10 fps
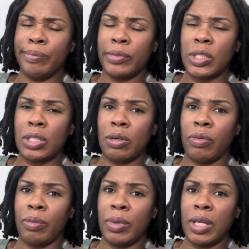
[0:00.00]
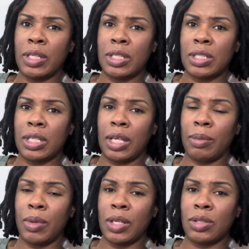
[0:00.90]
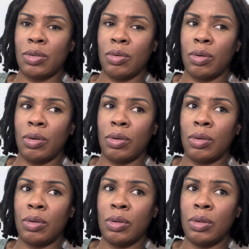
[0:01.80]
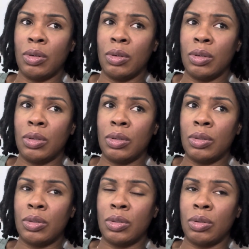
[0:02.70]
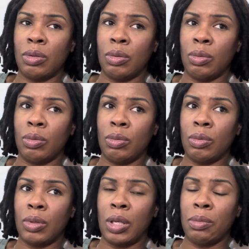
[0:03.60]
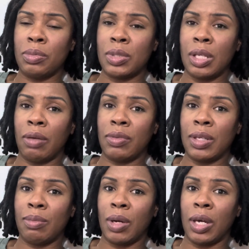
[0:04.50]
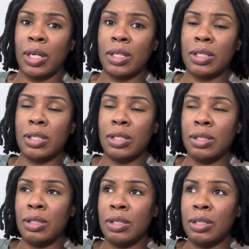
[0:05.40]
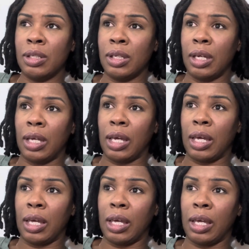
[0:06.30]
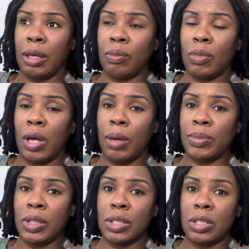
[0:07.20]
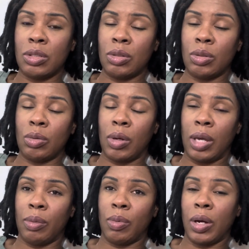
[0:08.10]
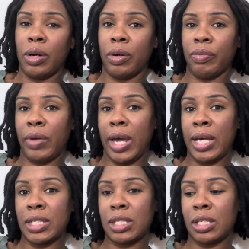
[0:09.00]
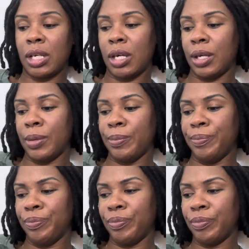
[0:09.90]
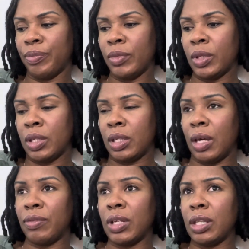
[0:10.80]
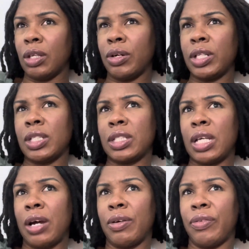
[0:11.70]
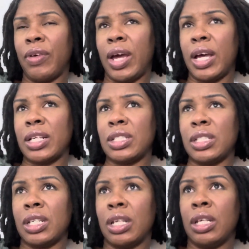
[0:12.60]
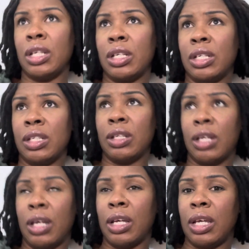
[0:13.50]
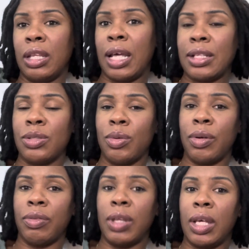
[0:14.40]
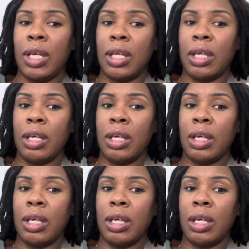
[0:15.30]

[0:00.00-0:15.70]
So for me, just to make sure to keep safety in mind, I am opting to do a water fast. I've done 36-hour fast and that sort of thing.